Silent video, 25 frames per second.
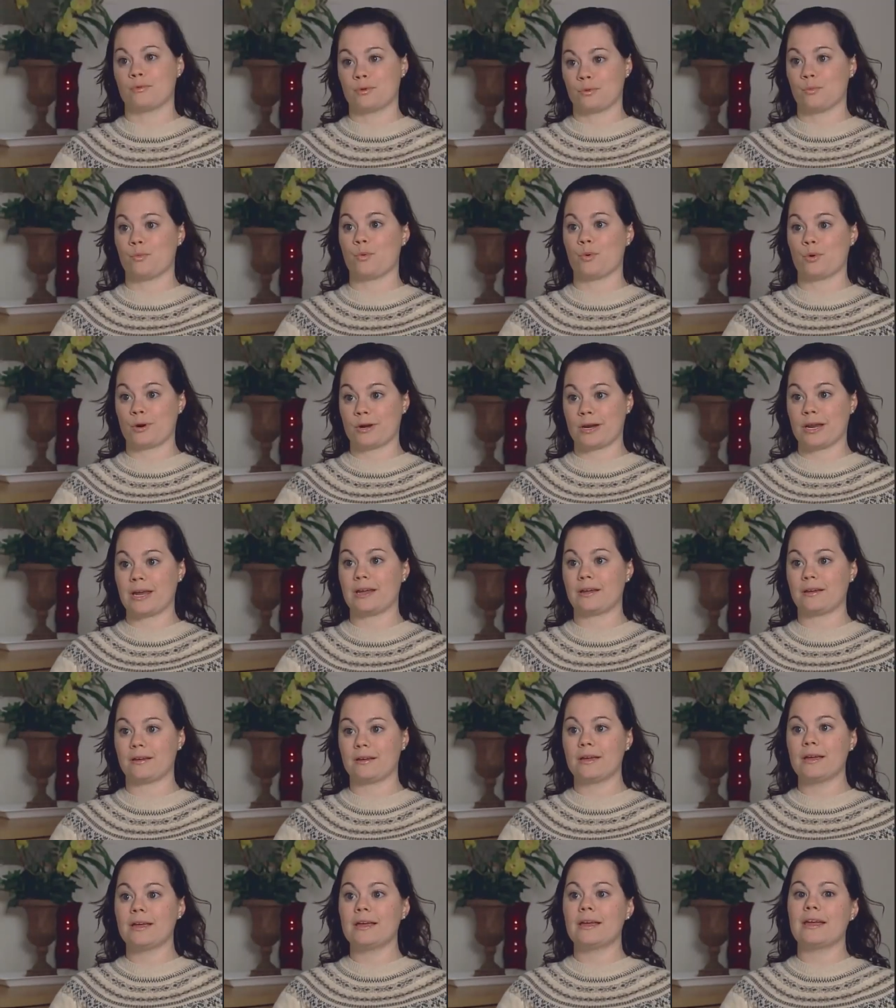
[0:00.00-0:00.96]

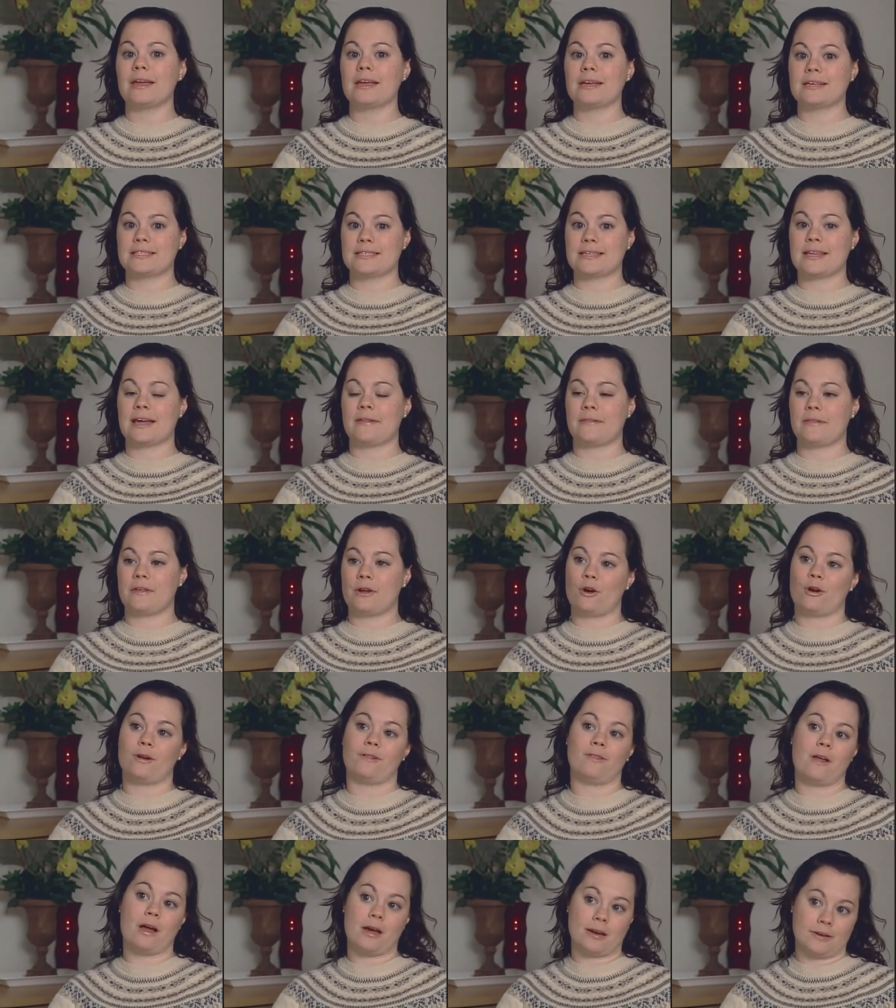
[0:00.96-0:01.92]
rewarding is that there are
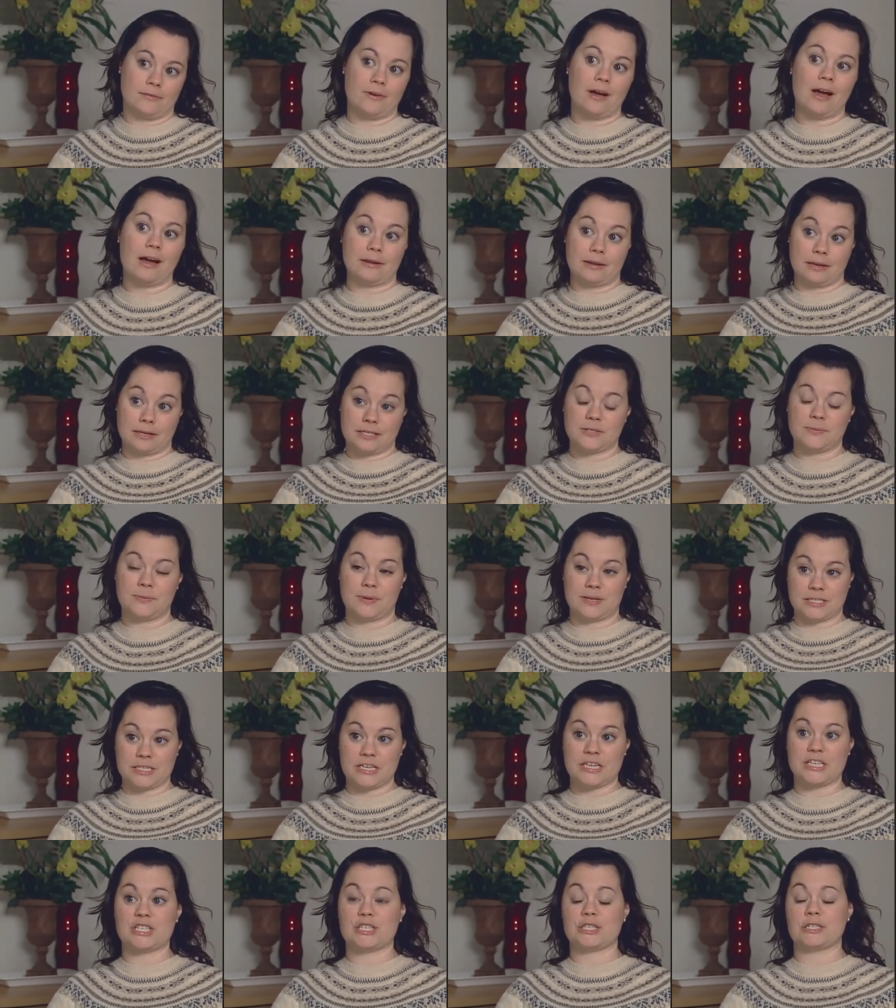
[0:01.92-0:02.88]
a lot of high
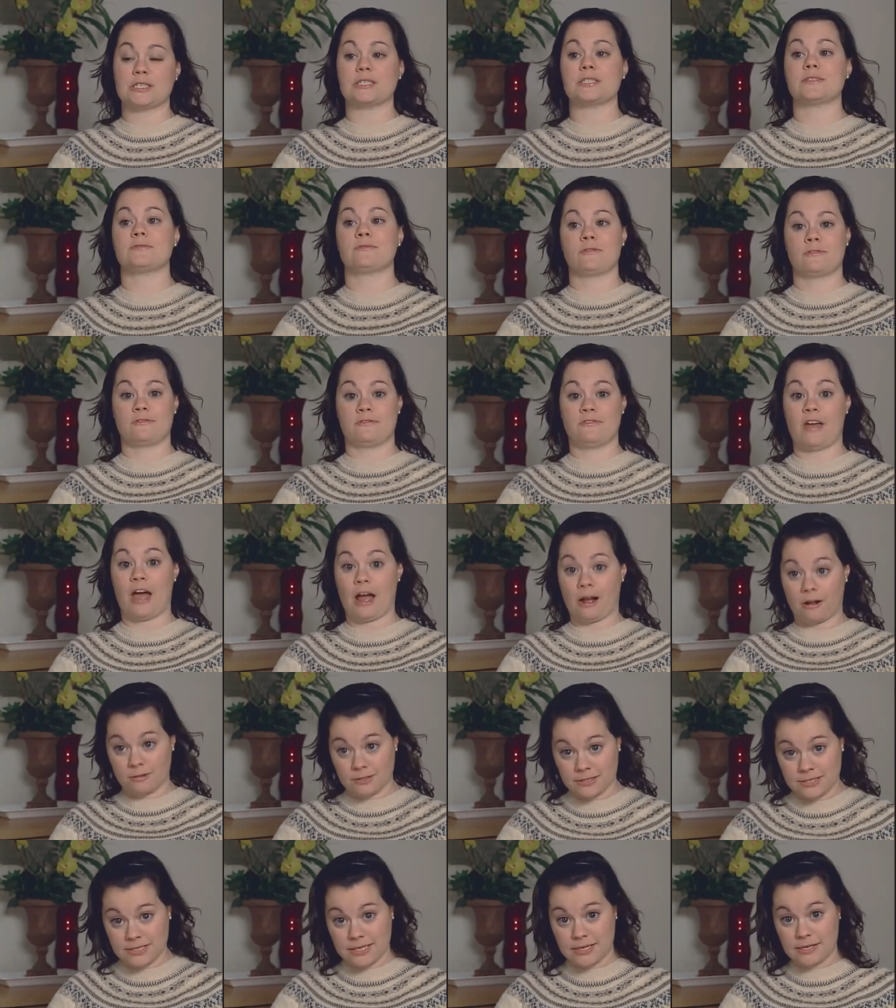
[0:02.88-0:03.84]
expectations for
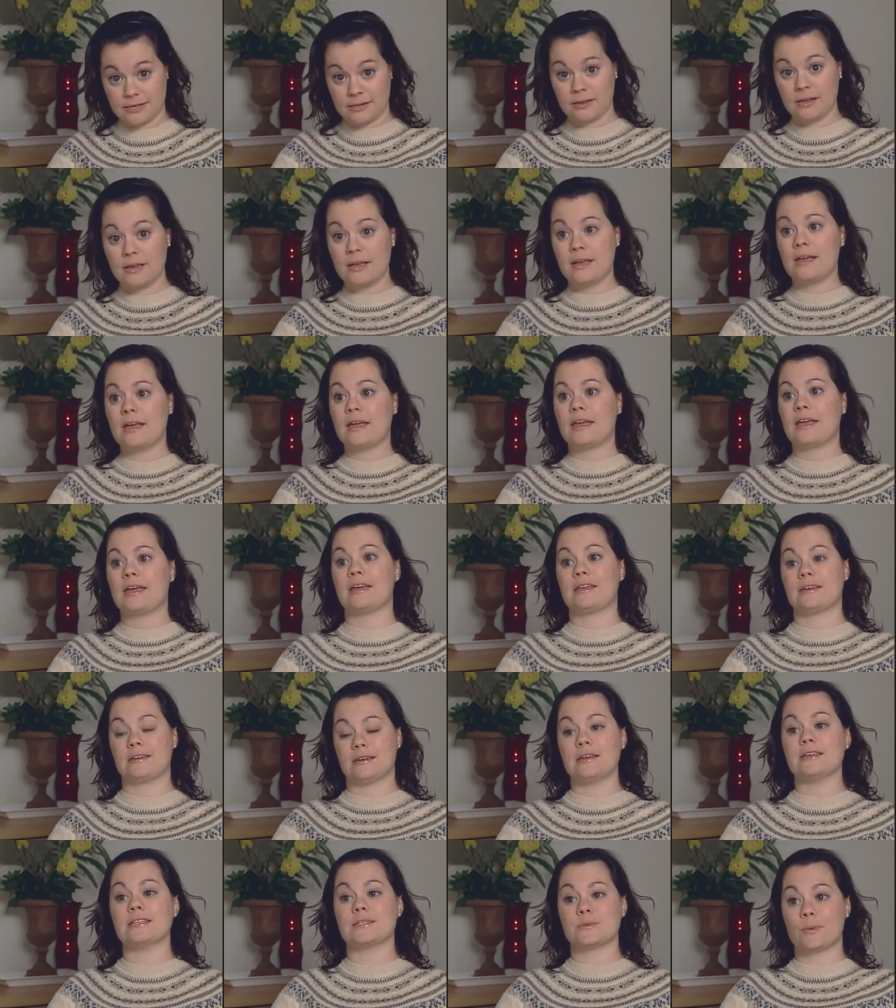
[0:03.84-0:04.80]
faculty
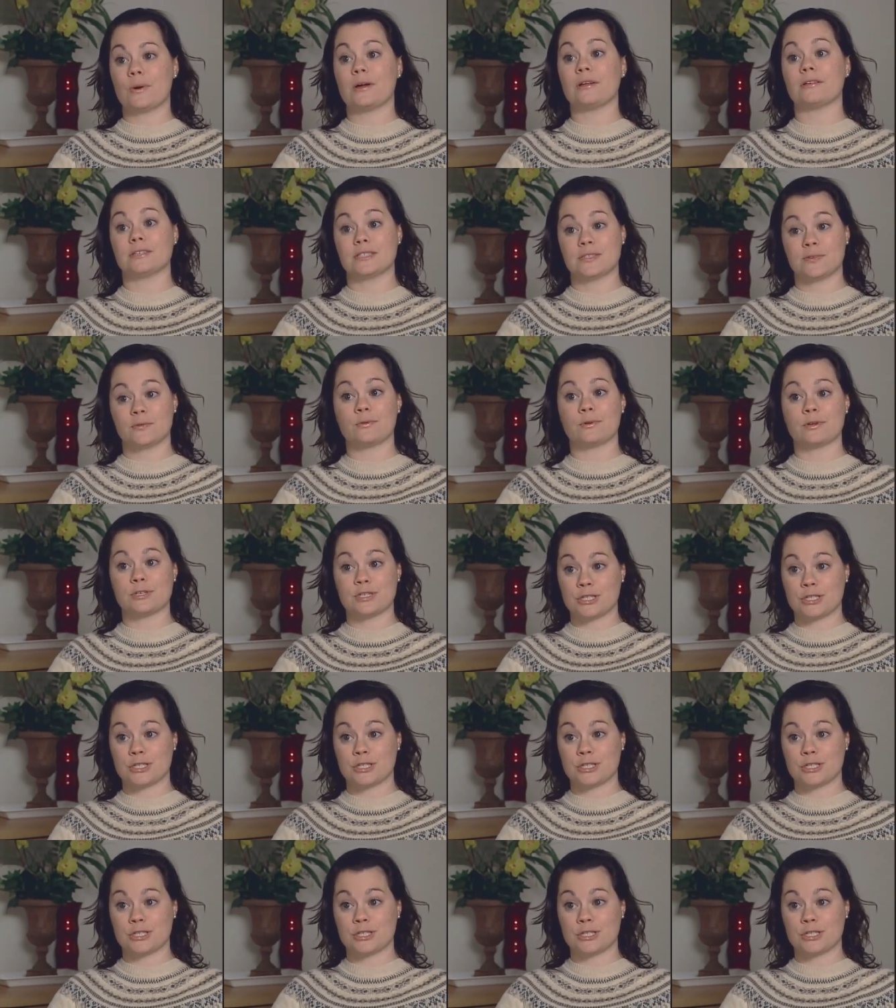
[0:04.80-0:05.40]
and as well as for